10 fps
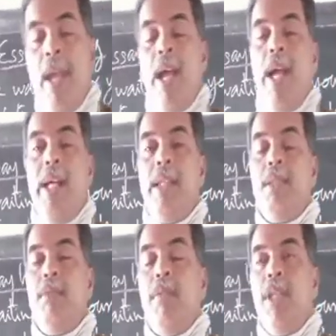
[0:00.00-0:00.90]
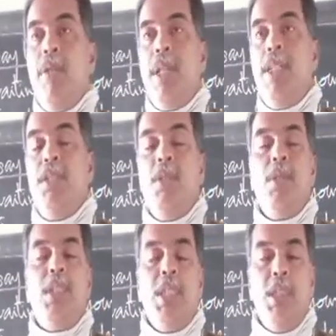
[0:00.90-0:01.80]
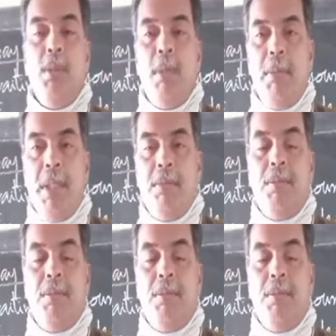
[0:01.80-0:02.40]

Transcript: And when you reach, you don't see your mommy.